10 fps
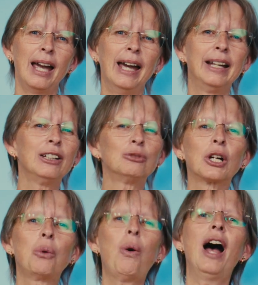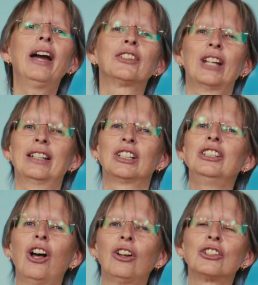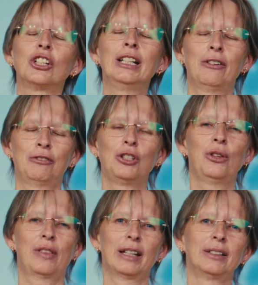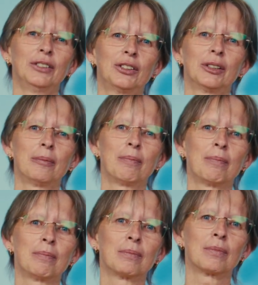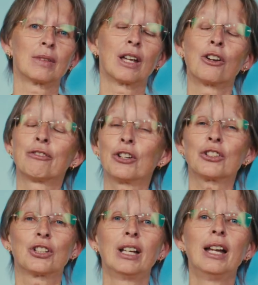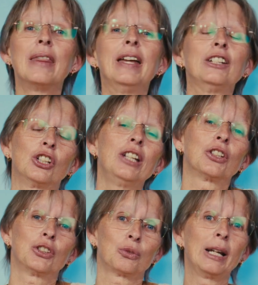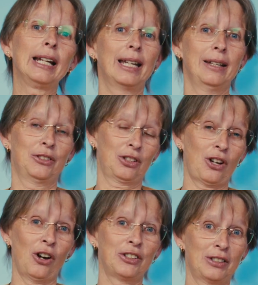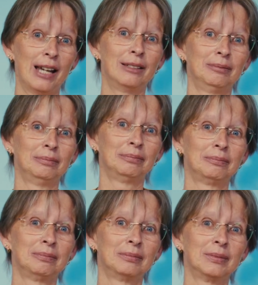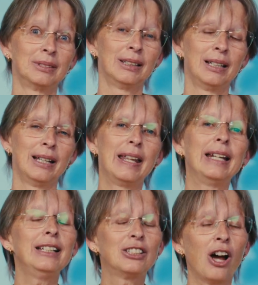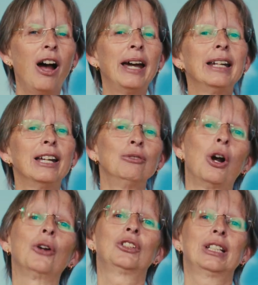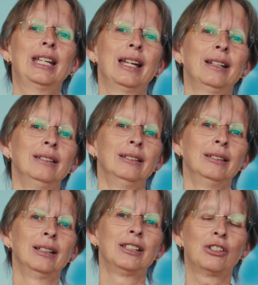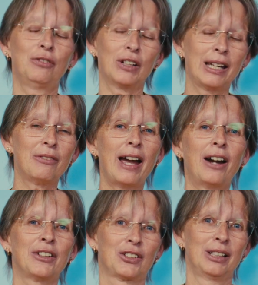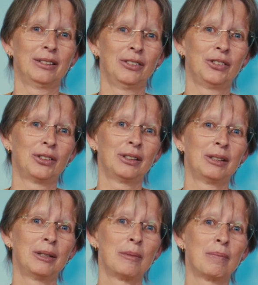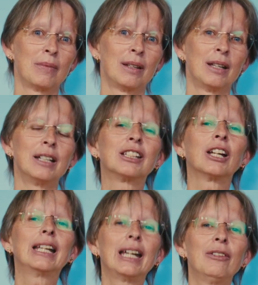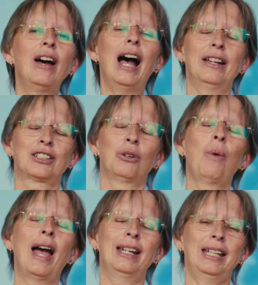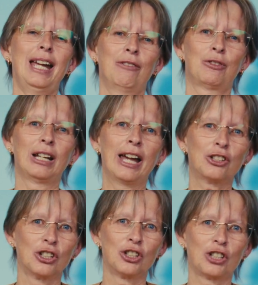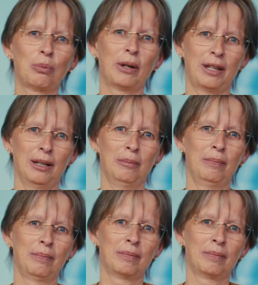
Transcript: And it requires us acknowledging a few things. First, that Jesus really is God's Son, that He died and rose again to forgive our sins, to give us a way to have relationship with Him.